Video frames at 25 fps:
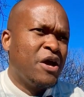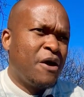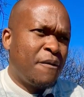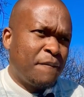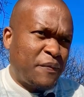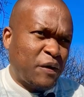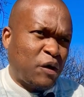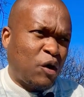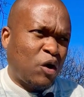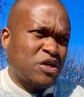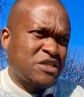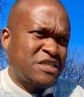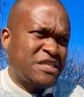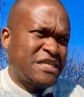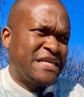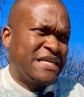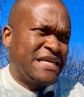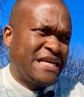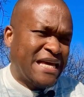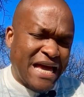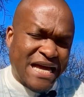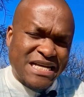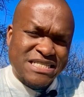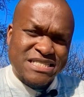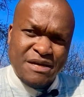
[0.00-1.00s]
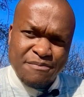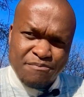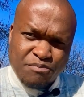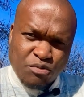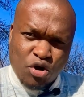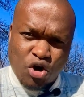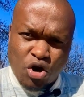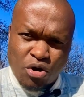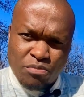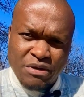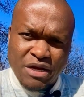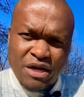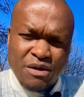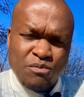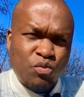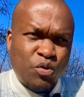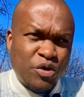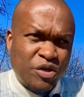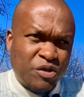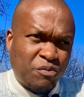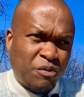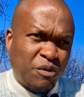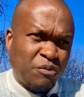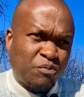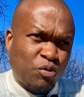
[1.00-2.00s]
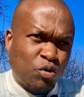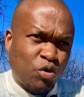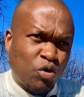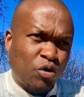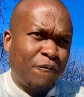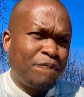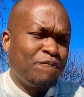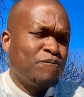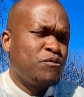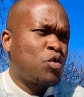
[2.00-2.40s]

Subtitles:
Because he has a problem with people